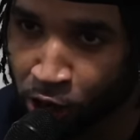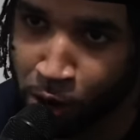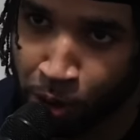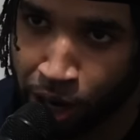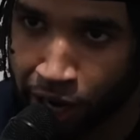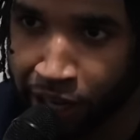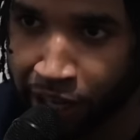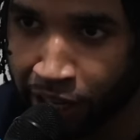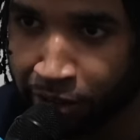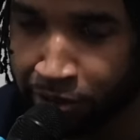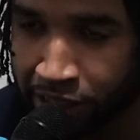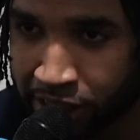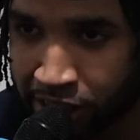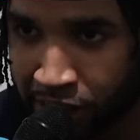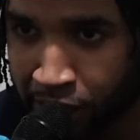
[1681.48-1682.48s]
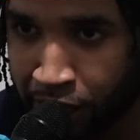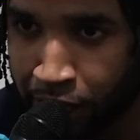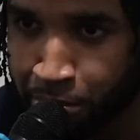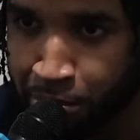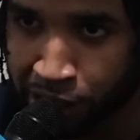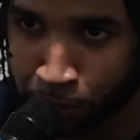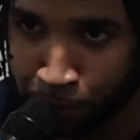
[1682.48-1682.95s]
So I wanted to give this
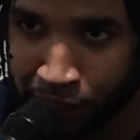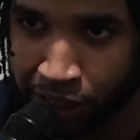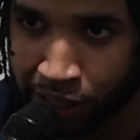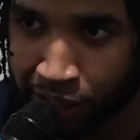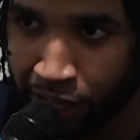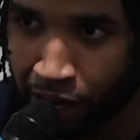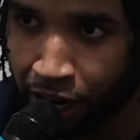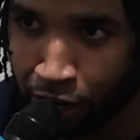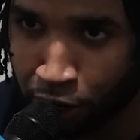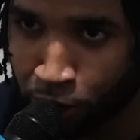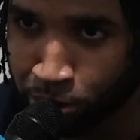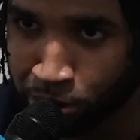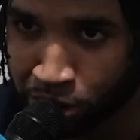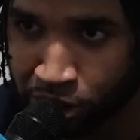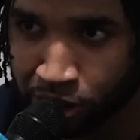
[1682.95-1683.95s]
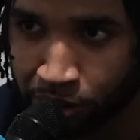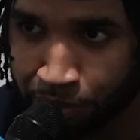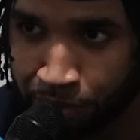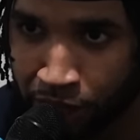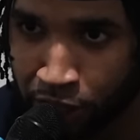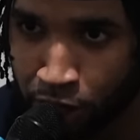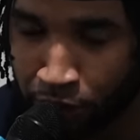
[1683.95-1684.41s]
team, especially our coach,
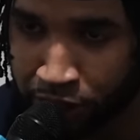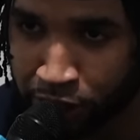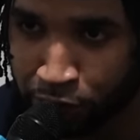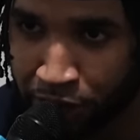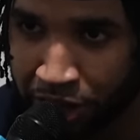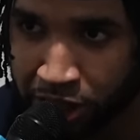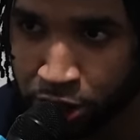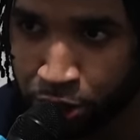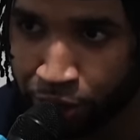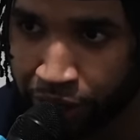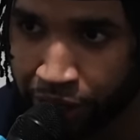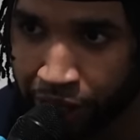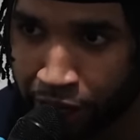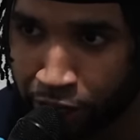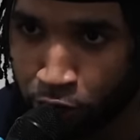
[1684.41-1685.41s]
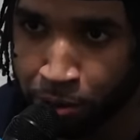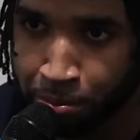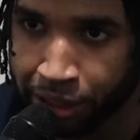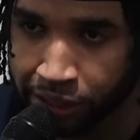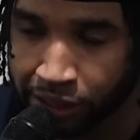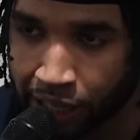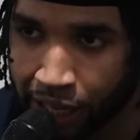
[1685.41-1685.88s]
this victory. I know it
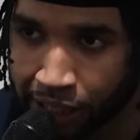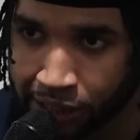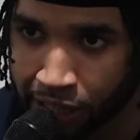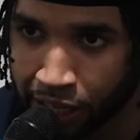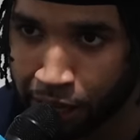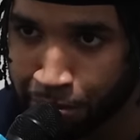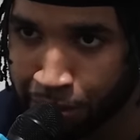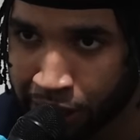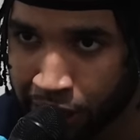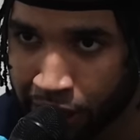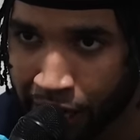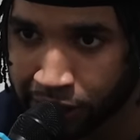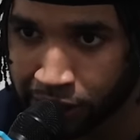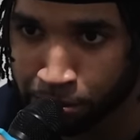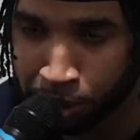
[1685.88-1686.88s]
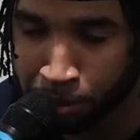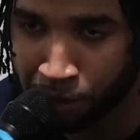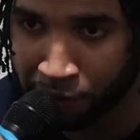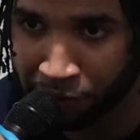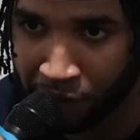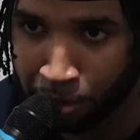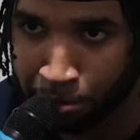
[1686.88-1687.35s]
means a lot to him, means a lot to me,
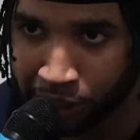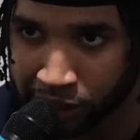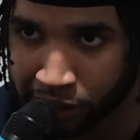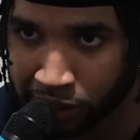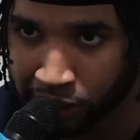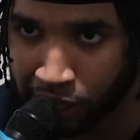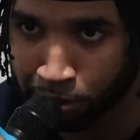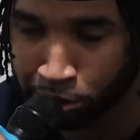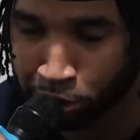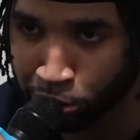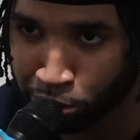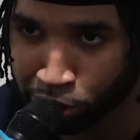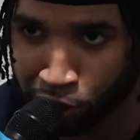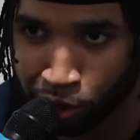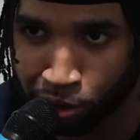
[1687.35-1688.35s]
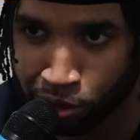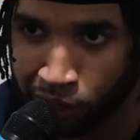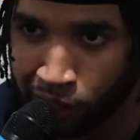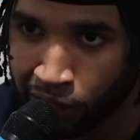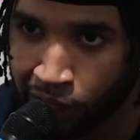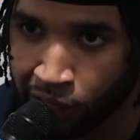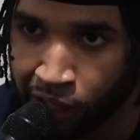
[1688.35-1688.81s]
my family is in town too. So
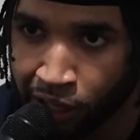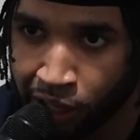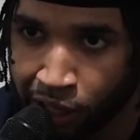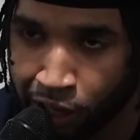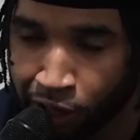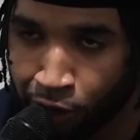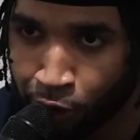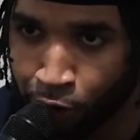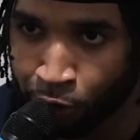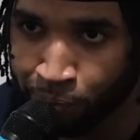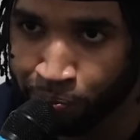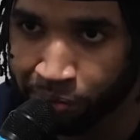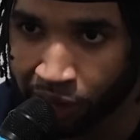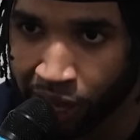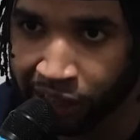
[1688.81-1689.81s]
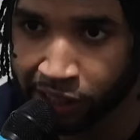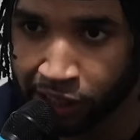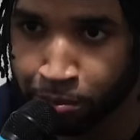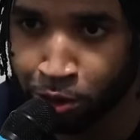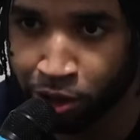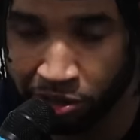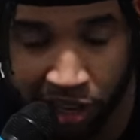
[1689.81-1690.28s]
I
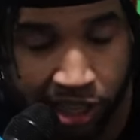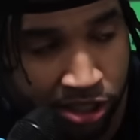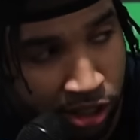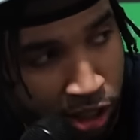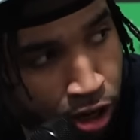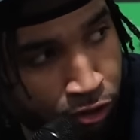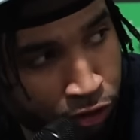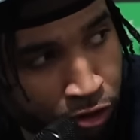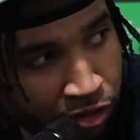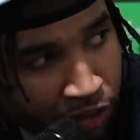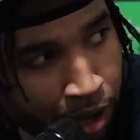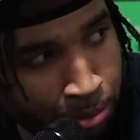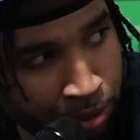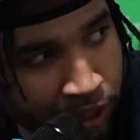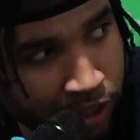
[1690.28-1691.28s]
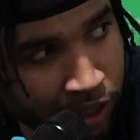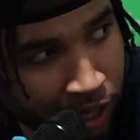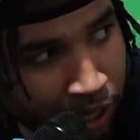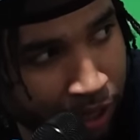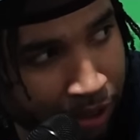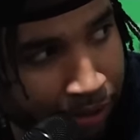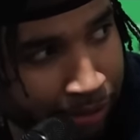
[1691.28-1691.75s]
think the motivation comes from family to
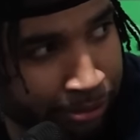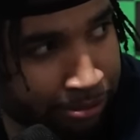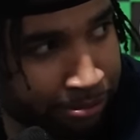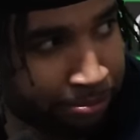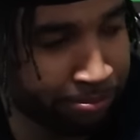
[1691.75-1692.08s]
me.